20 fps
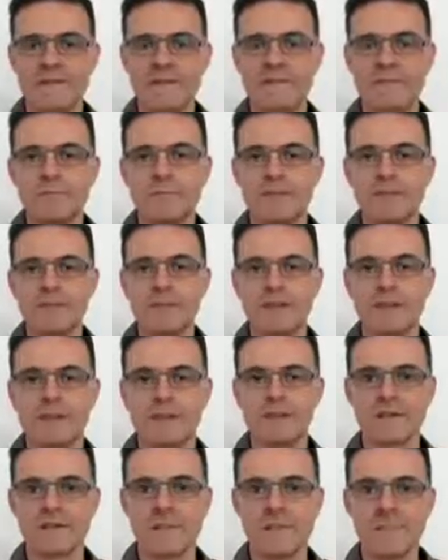This means
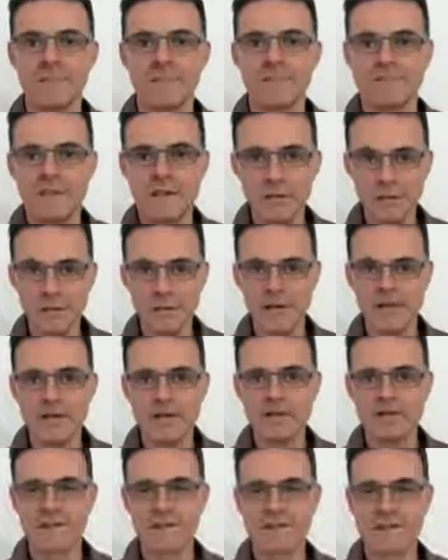that you
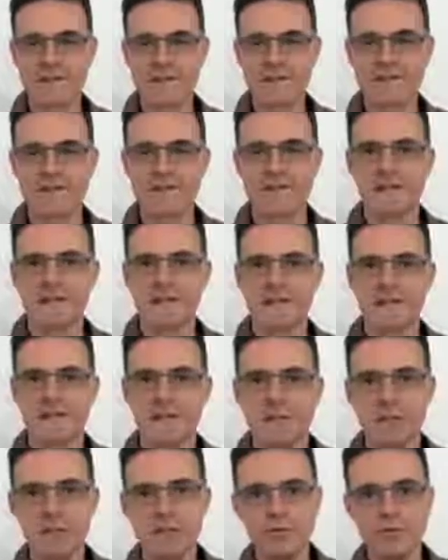recognize that
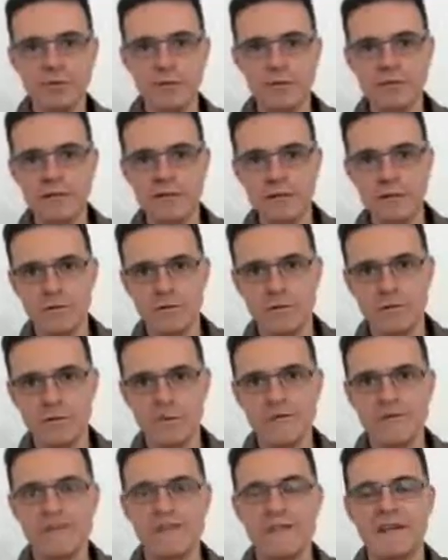you
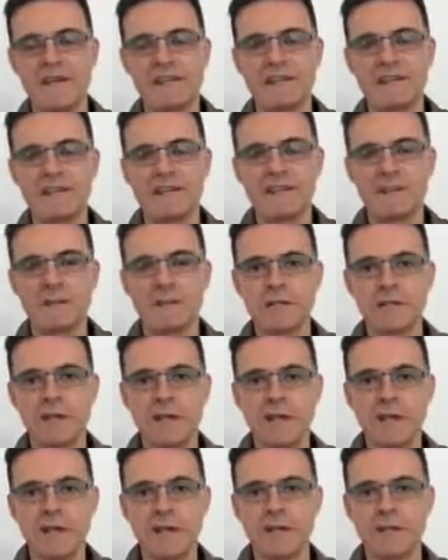need that skill,